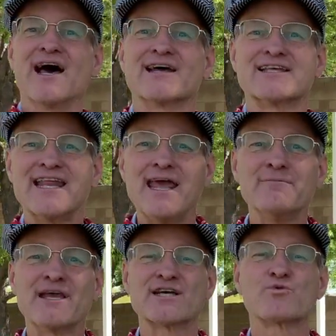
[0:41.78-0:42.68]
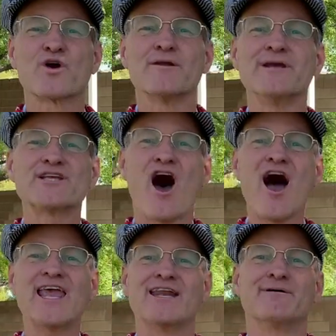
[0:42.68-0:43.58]
today because we're going to be
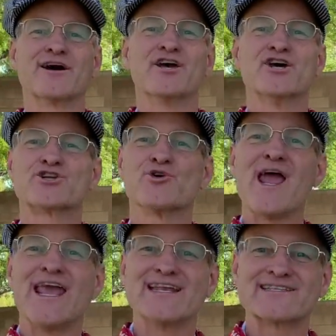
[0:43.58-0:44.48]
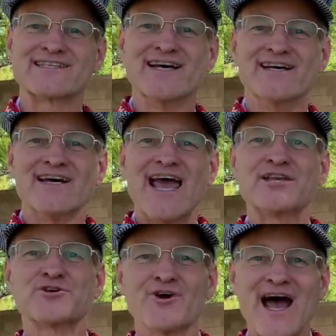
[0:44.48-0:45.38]
talking about trains
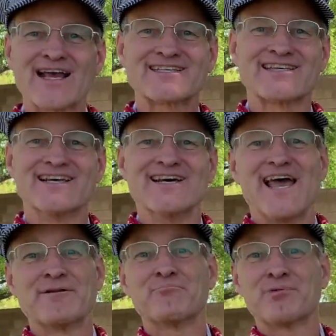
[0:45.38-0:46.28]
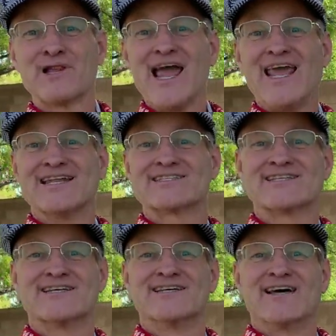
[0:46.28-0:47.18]
and trucks and
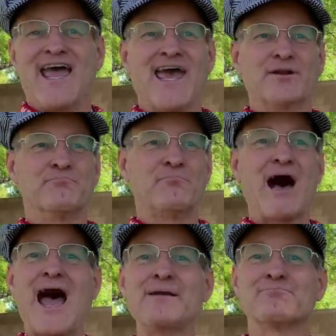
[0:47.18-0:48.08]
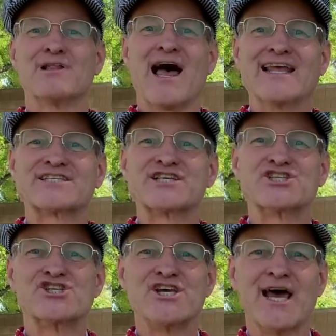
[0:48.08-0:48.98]
planes and pipelines and
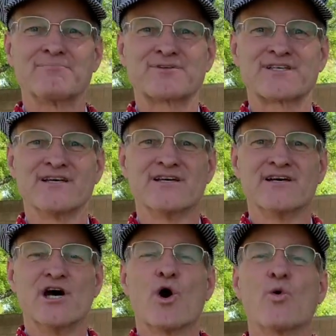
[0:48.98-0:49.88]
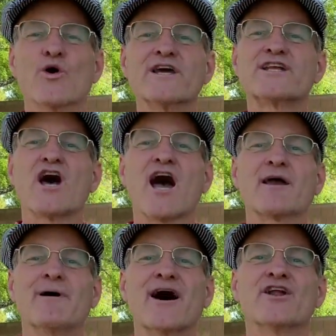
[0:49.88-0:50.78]
ships. We're going to talk
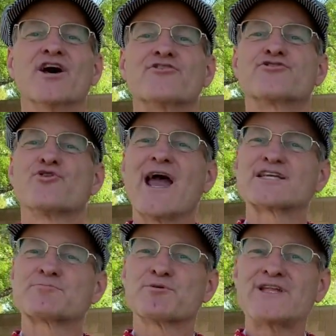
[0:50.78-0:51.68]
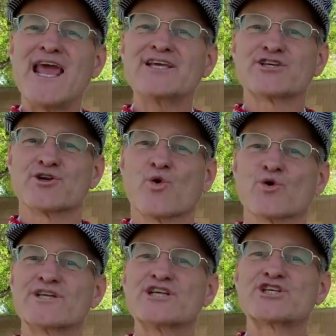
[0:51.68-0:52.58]
about transportation or
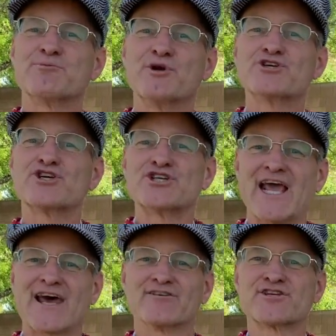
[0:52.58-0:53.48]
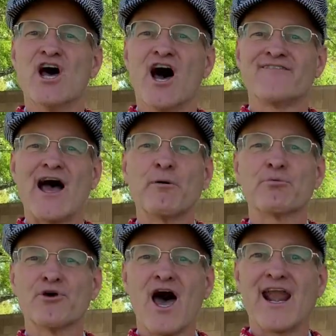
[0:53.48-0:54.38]
distribution channels of how
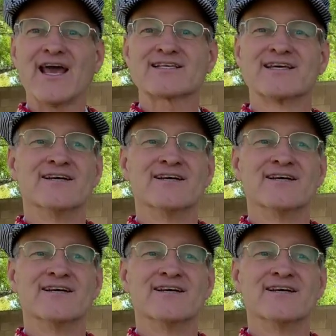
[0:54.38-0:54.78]
products